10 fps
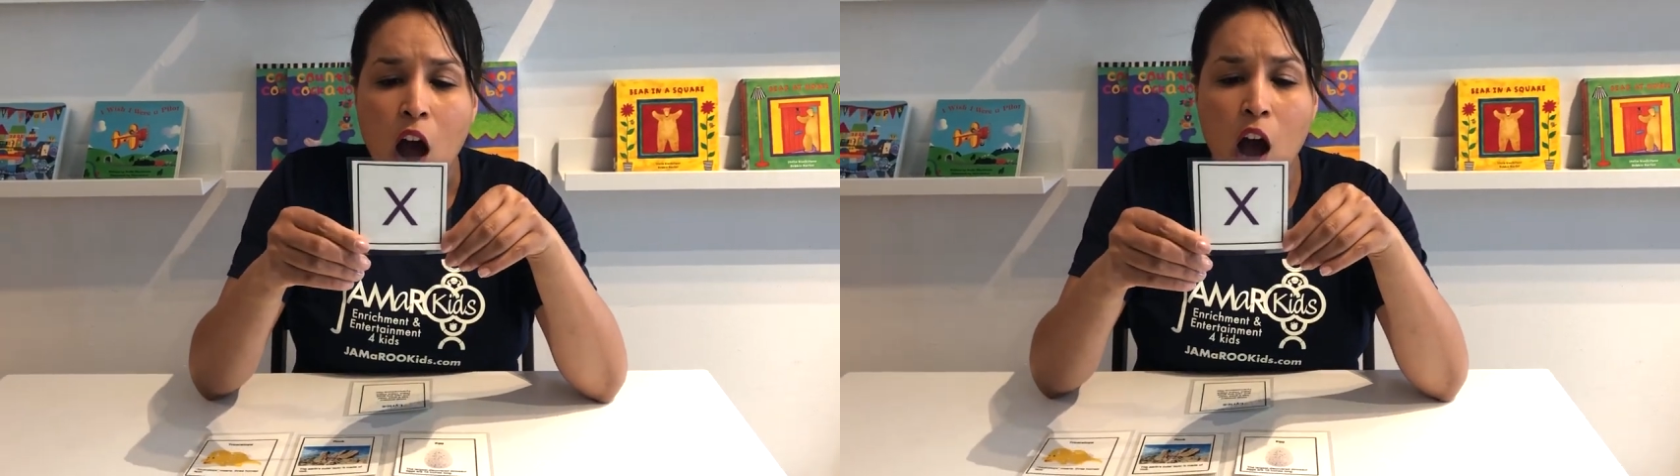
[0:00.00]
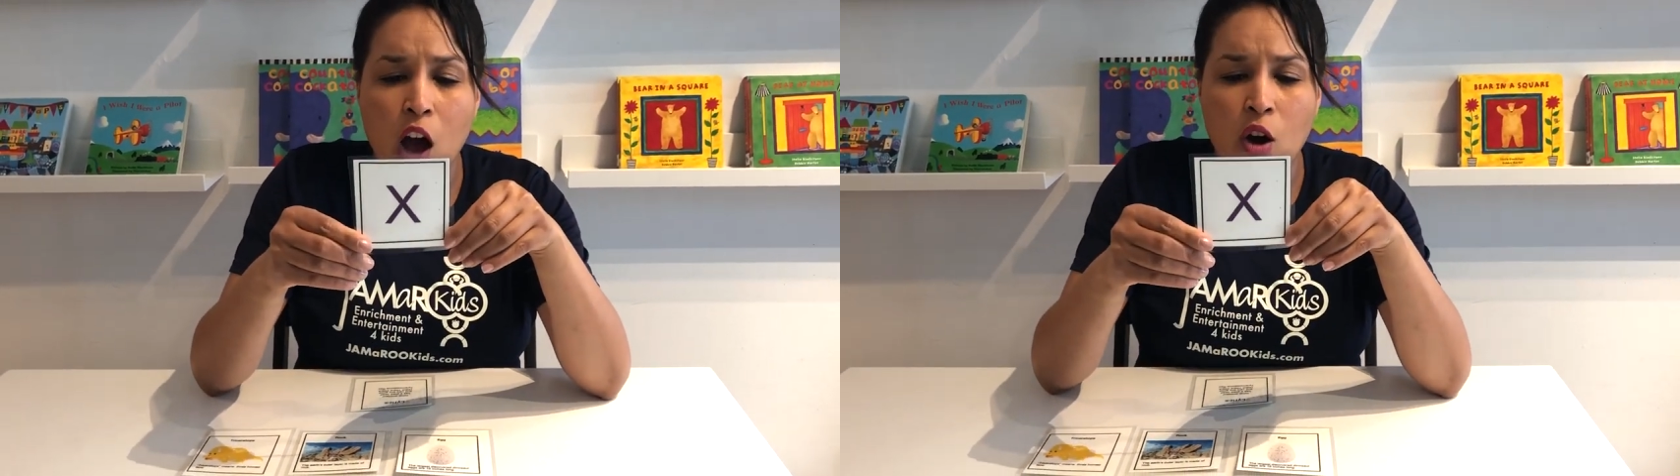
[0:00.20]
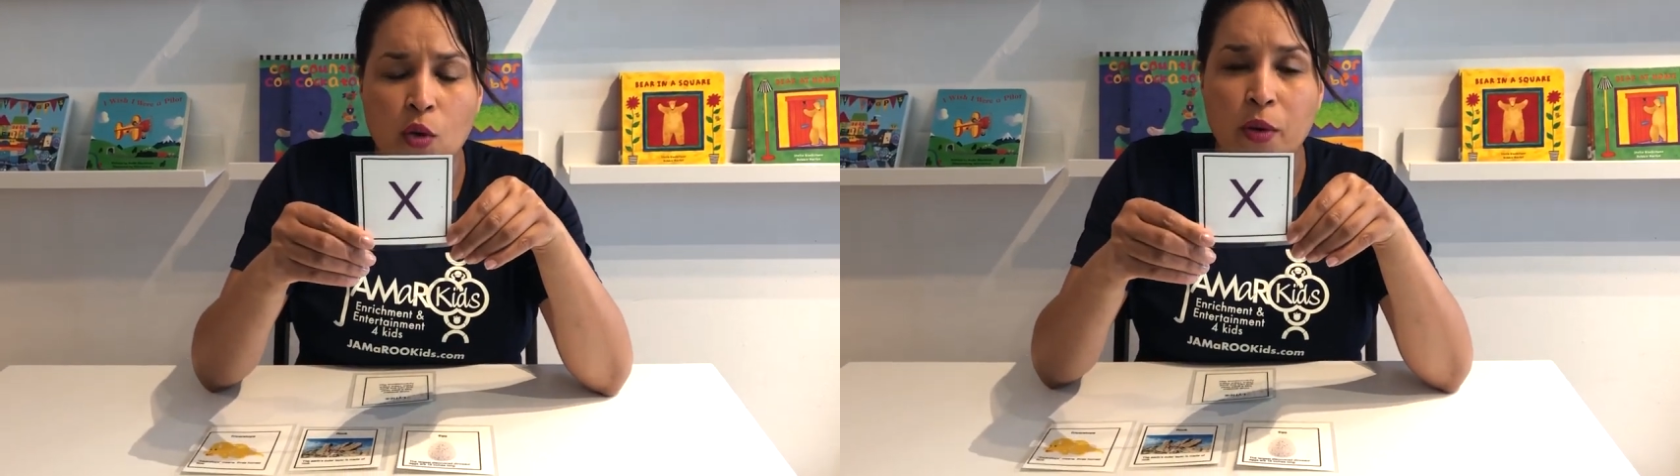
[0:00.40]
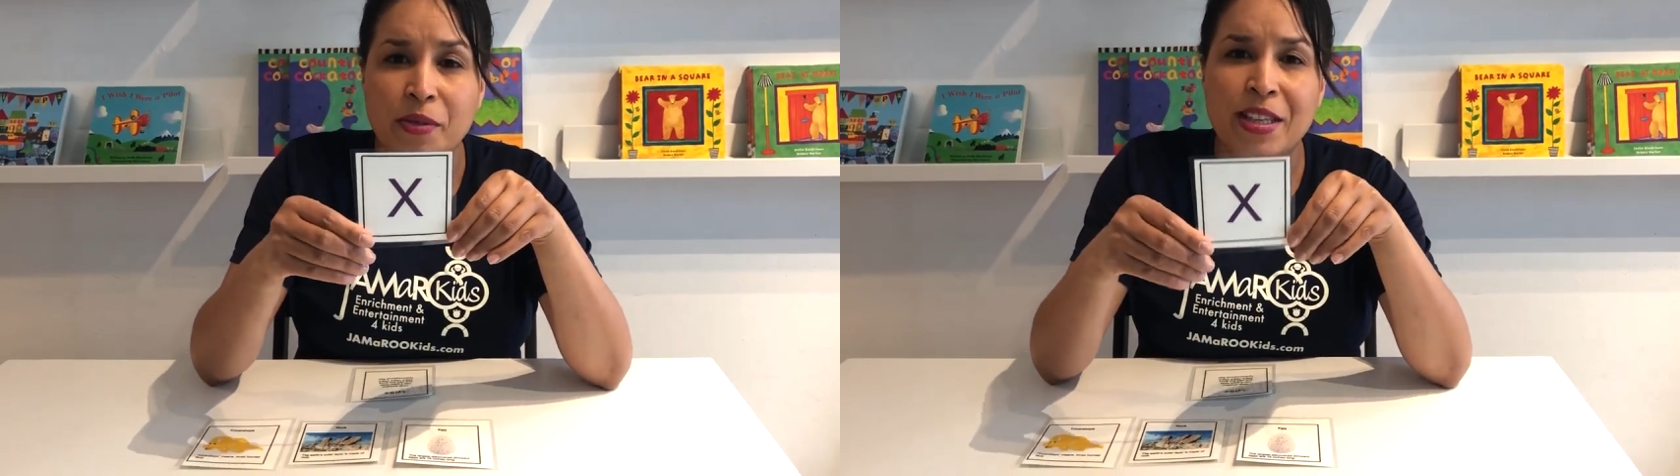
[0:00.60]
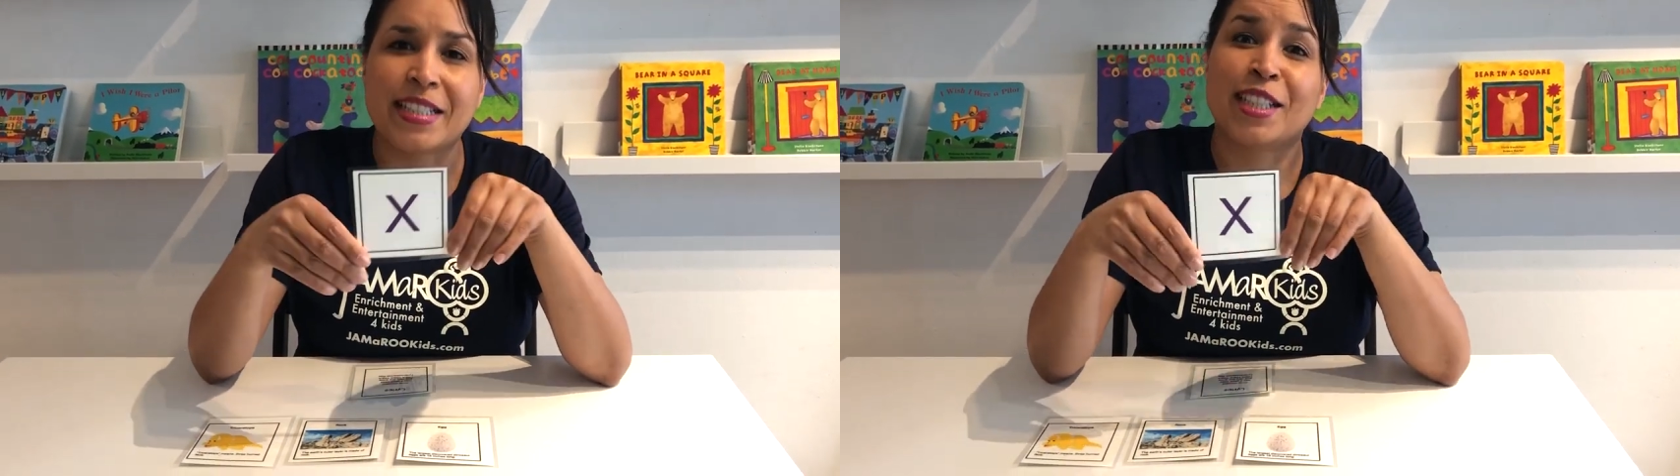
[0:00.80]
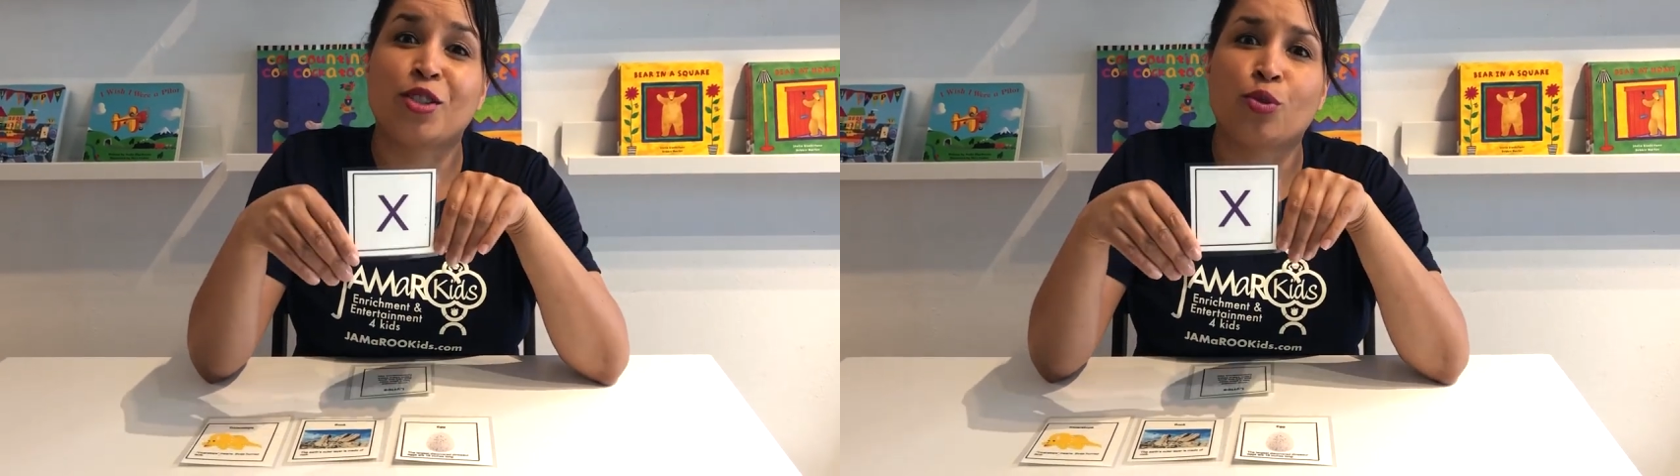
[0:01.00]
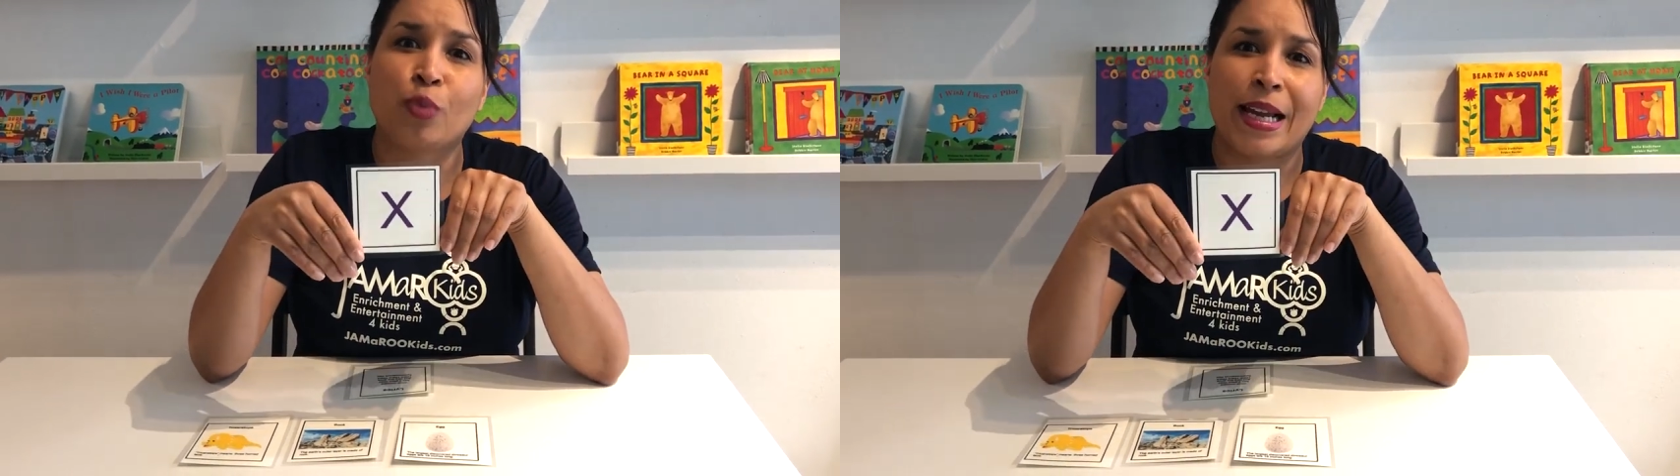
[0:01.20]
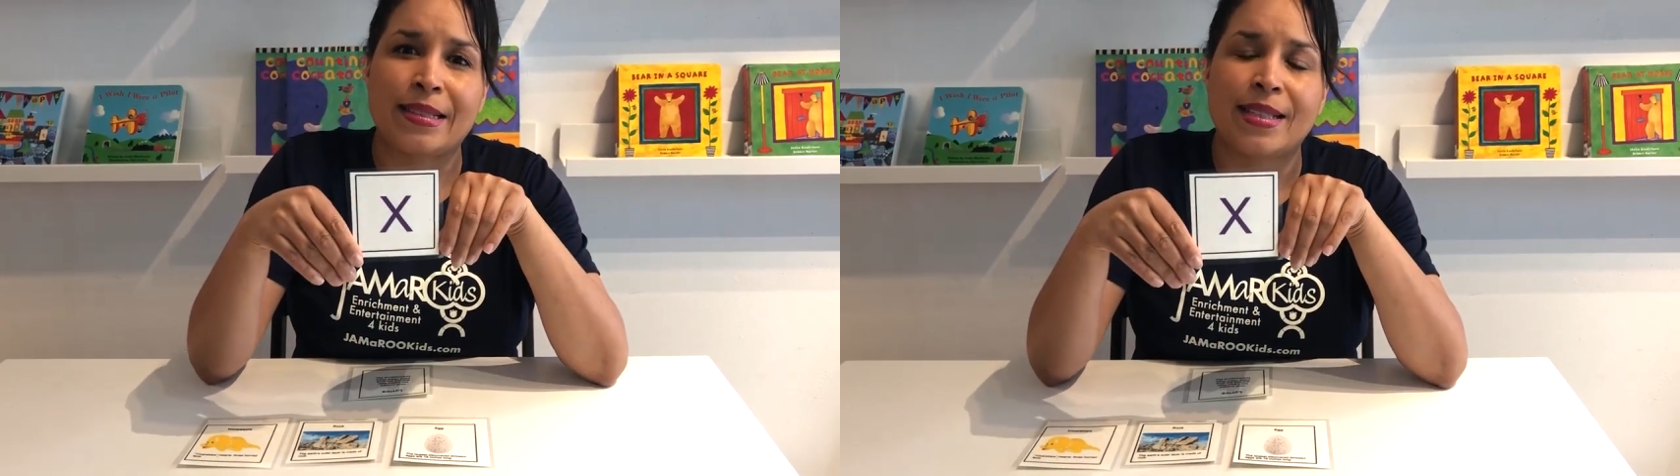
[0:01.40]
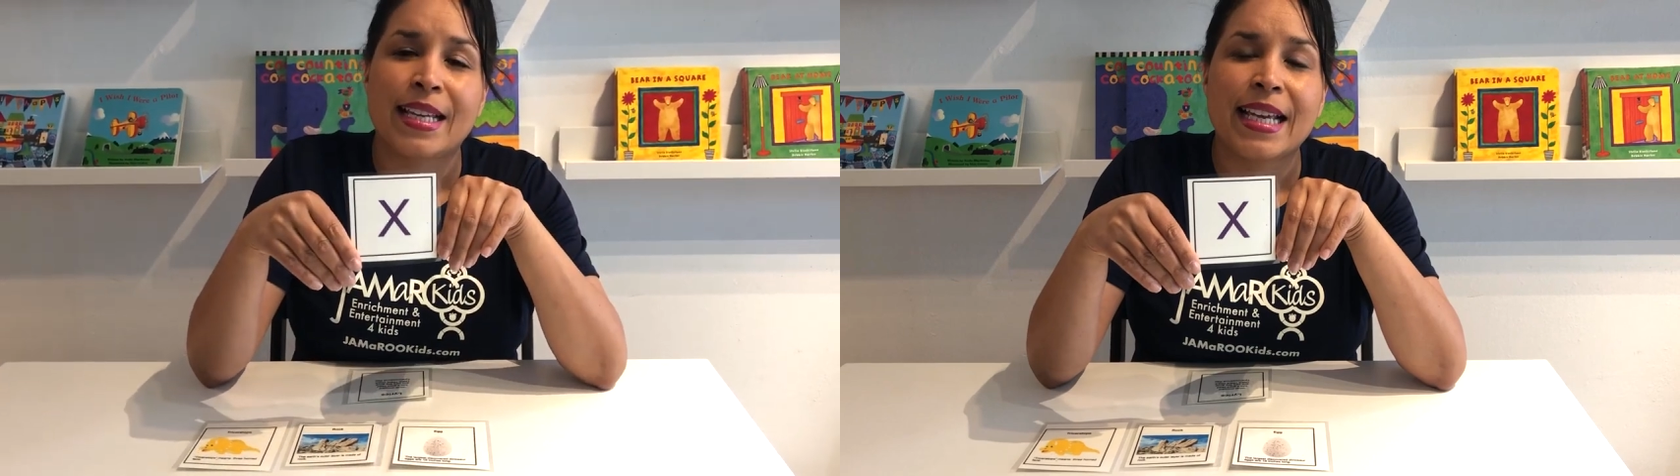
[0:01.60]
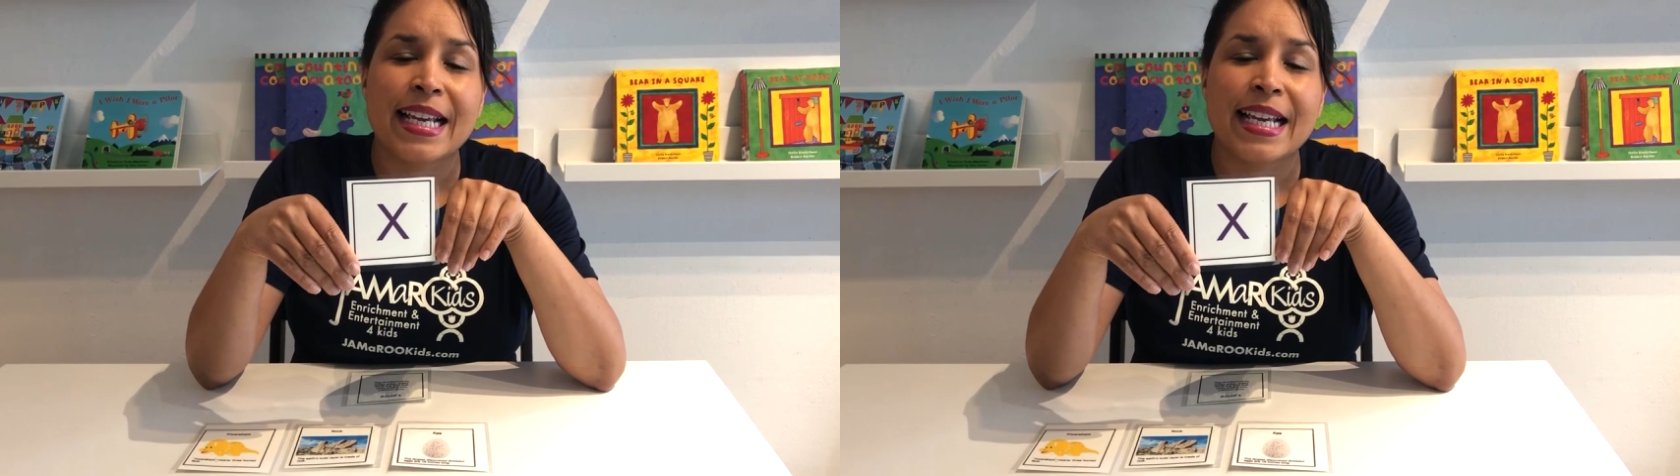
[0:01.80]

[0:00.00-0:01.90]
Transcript: Oh, this is great.